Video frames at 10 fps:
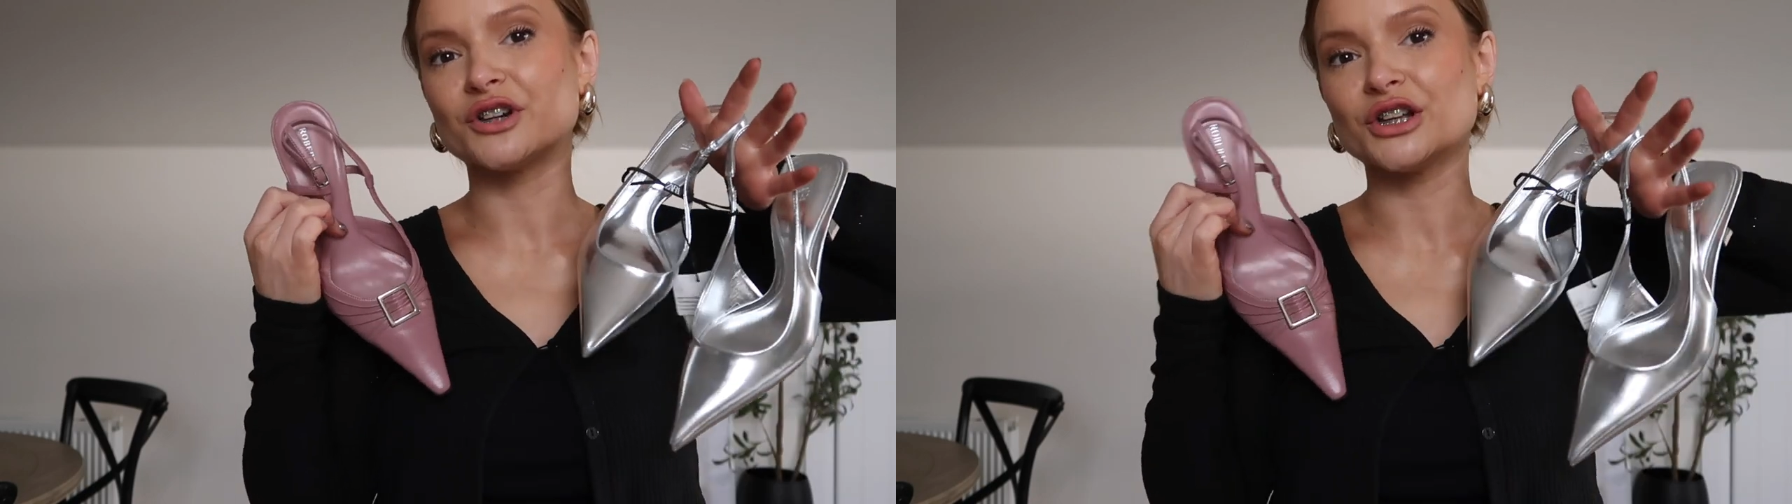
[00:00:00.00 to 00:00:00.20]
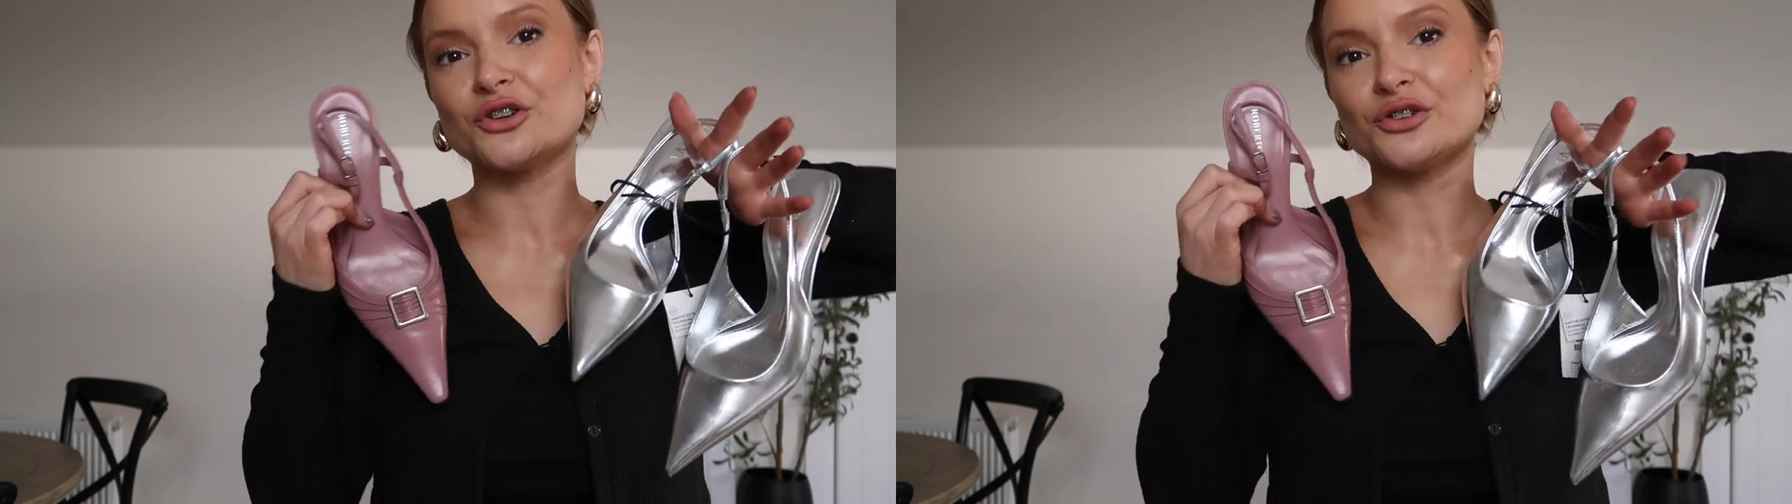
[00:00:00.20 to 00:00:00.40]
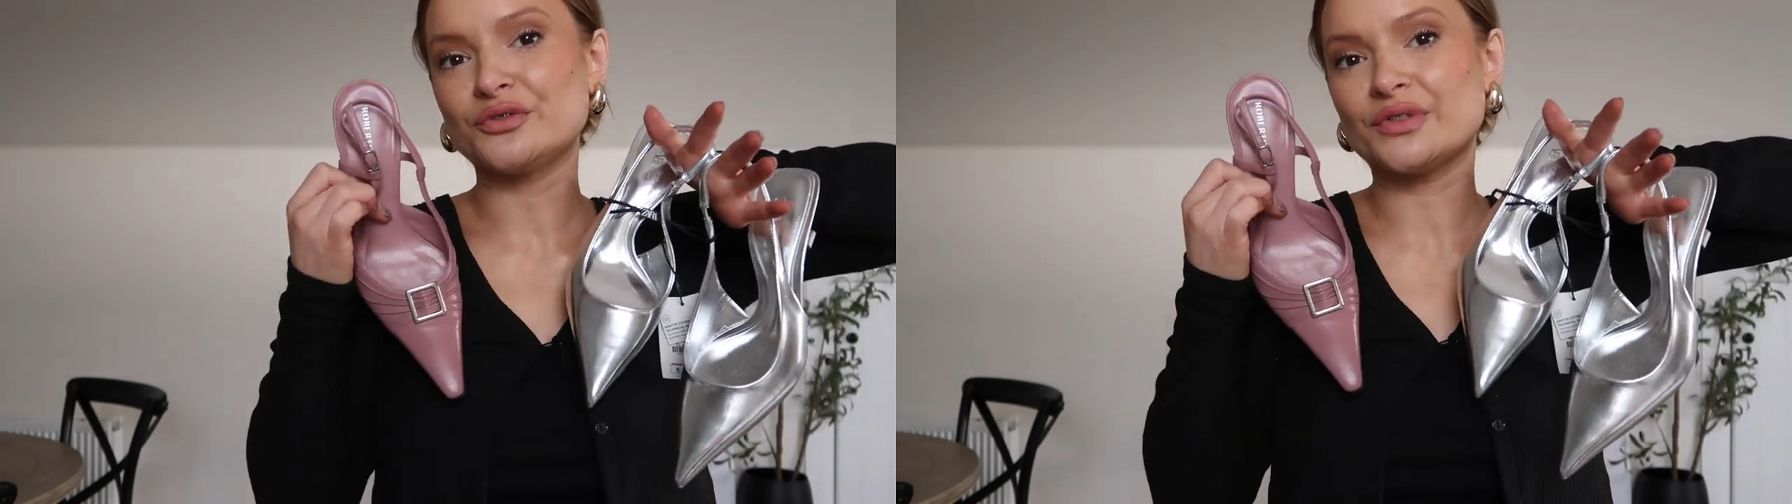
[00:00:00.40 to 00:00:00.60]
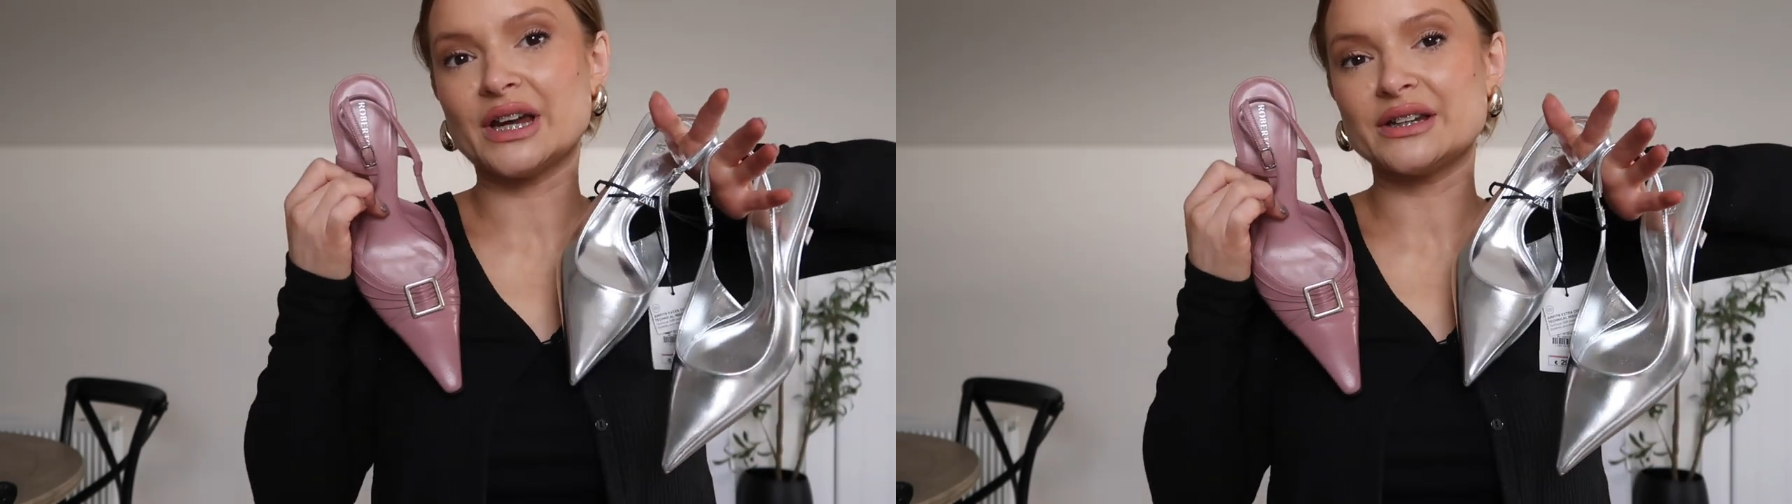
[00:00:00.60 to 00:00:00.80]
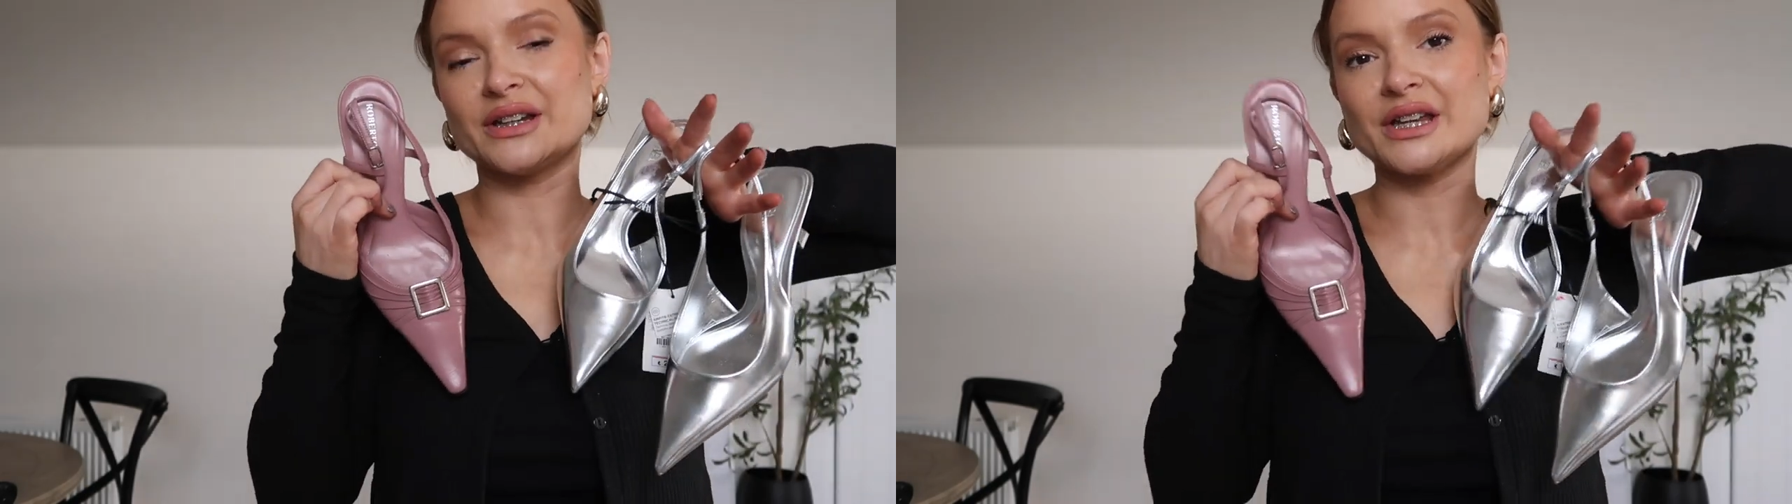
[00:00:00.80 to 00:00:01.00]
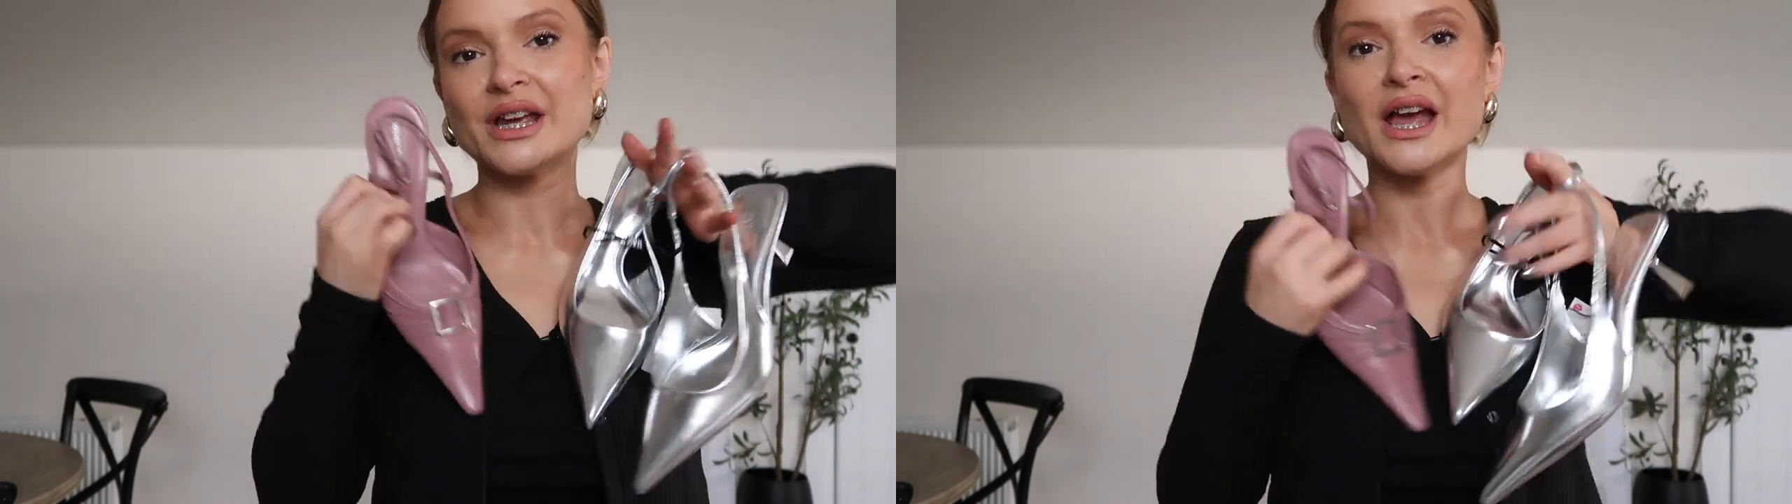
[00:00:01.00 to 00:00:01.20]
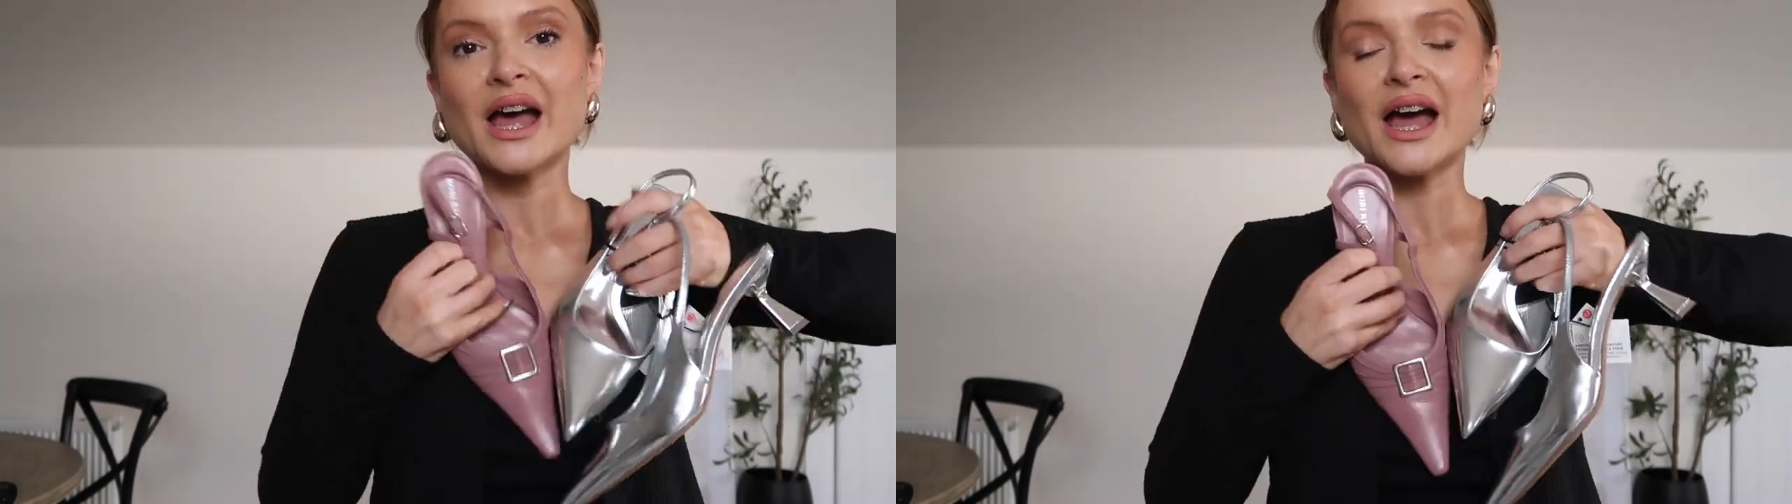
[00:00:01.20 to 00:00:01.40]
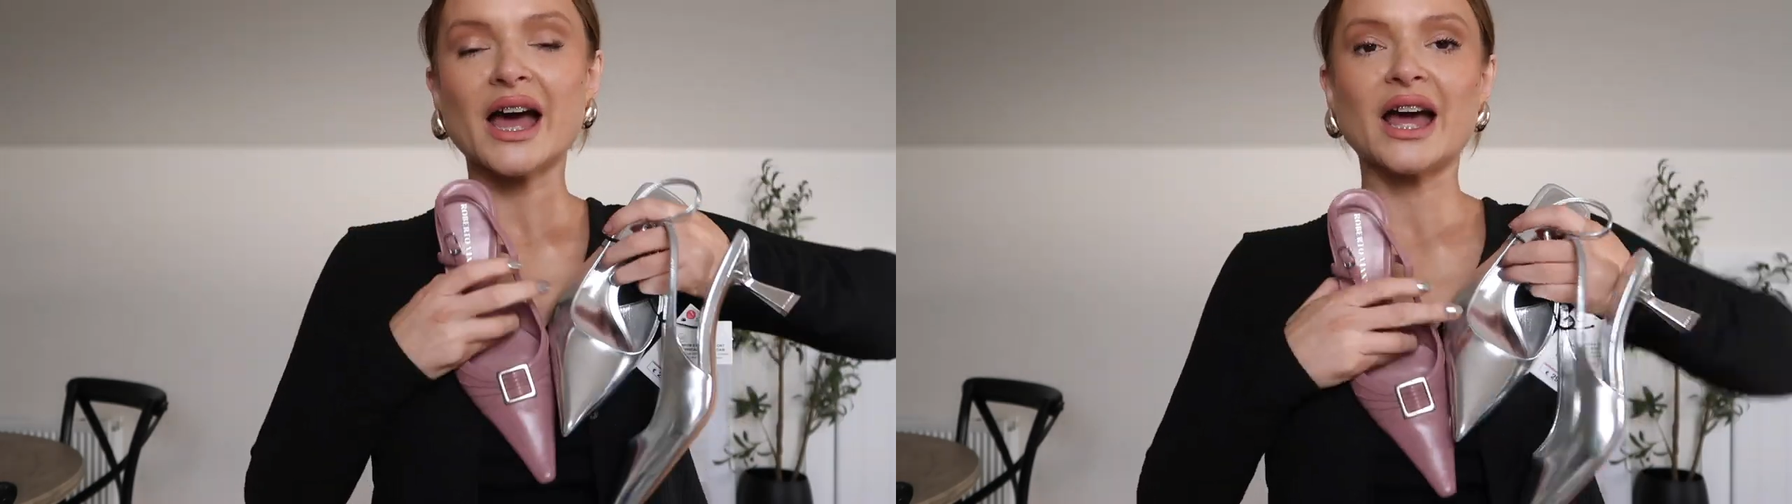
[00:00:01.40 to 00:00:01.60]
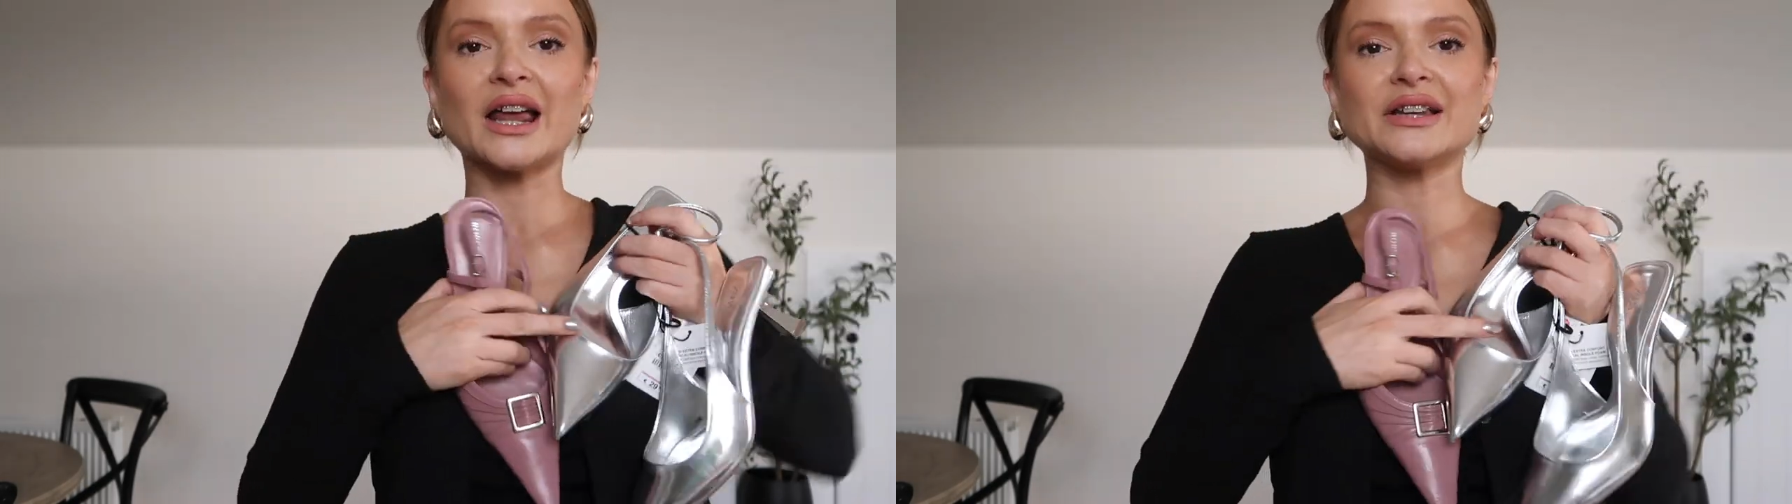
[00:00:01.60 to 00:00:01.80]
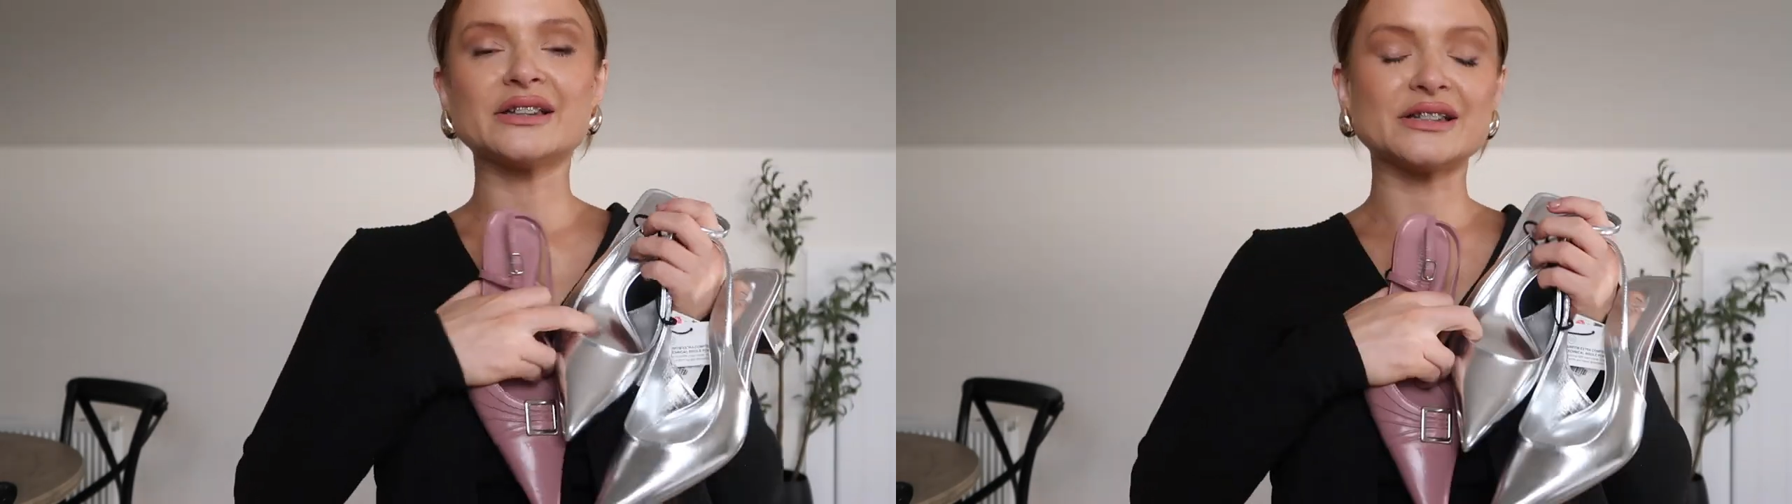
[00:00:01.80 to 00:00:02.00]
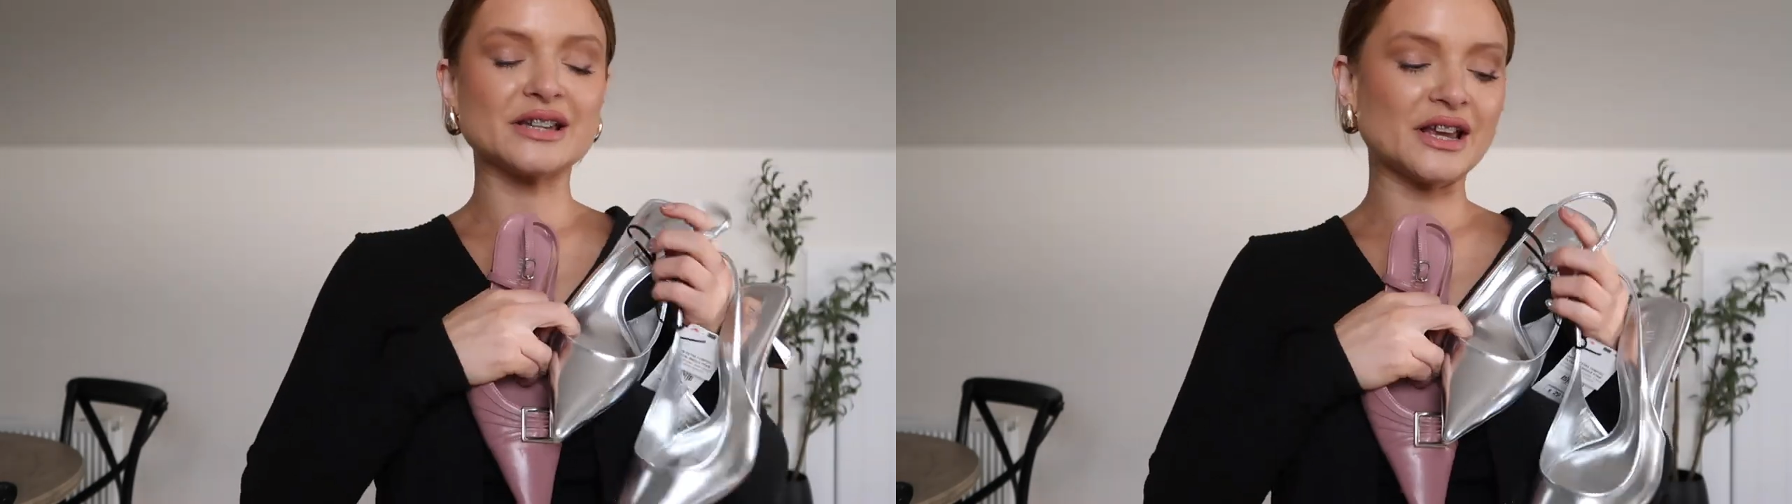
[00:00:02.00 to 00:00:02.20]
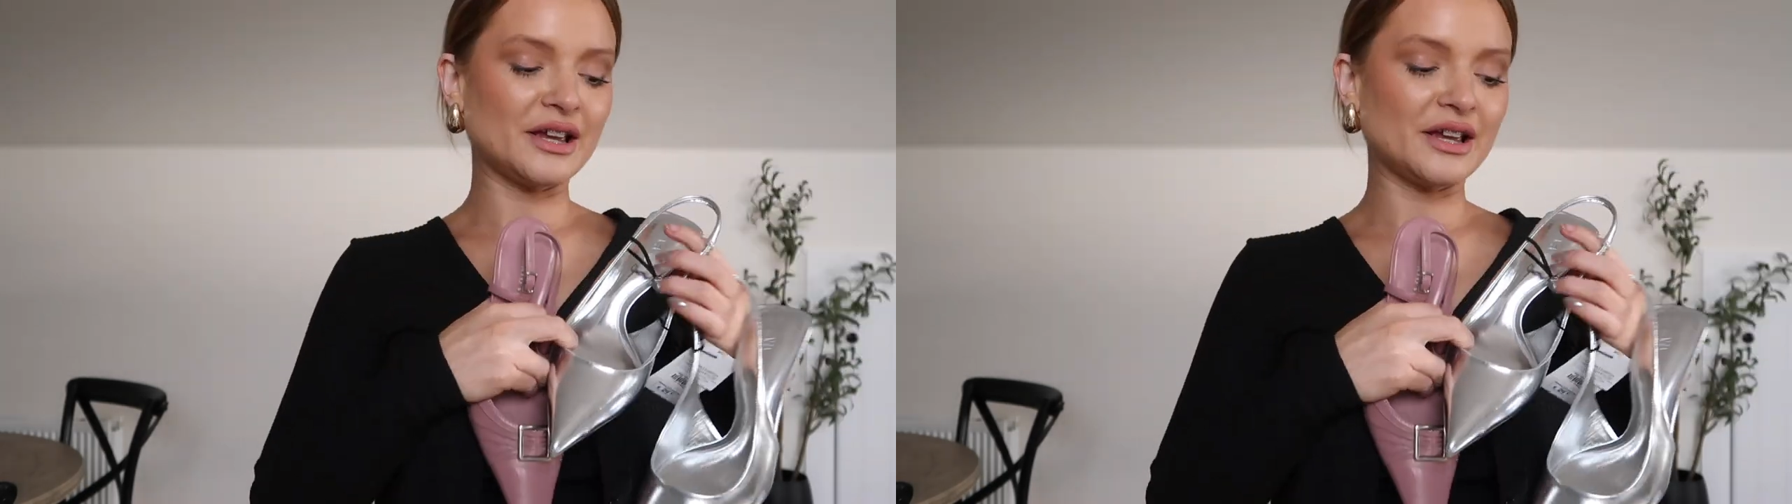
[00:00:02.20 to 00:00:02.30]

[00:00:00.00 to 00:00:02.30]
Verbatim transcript: and I couldn't find any and